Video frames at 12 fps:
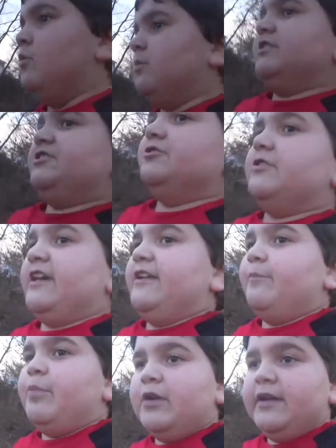which you
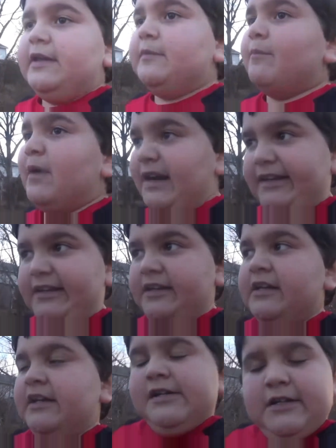can put in money
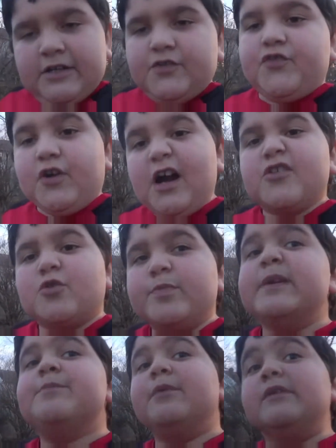for other
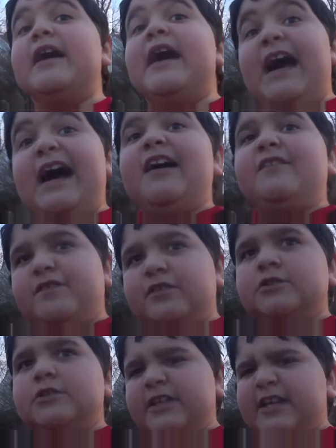people to have.
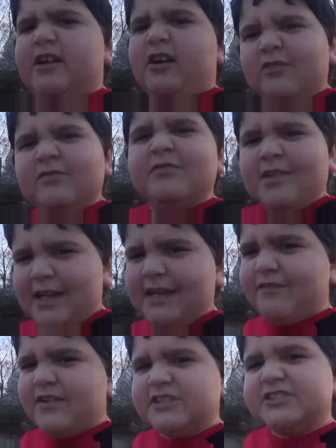You know, kind
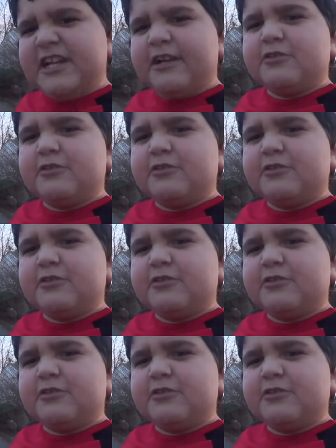of a share